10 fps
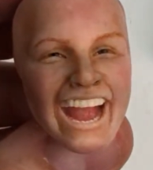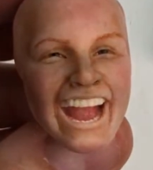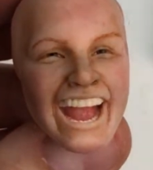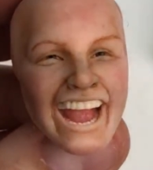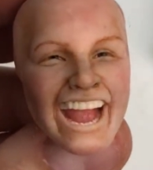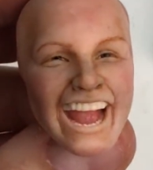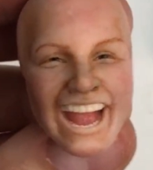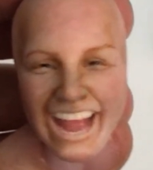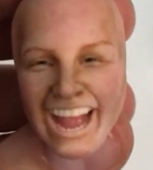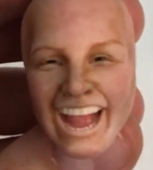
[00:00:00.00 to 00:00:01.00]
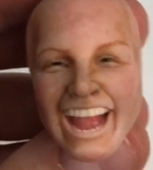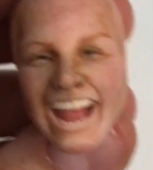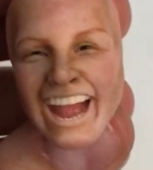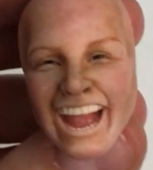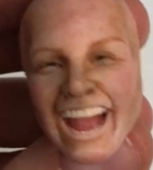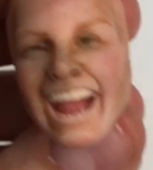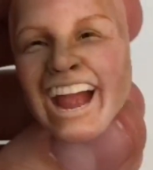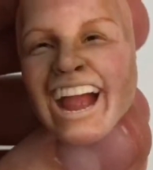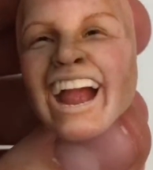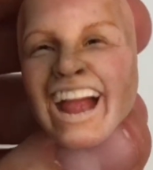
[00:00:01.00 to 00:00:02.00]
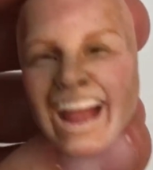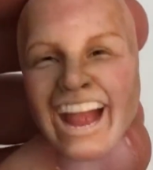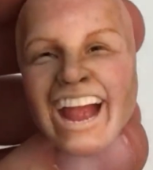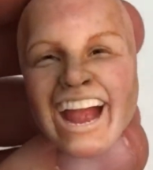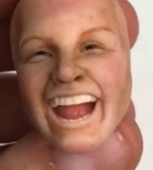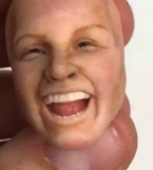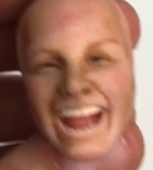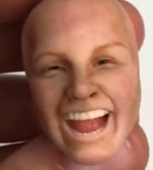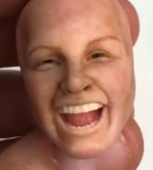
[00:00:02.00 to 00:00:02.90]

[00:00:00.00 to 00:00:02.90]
And now I'm going to add to the lips. So the lip depends.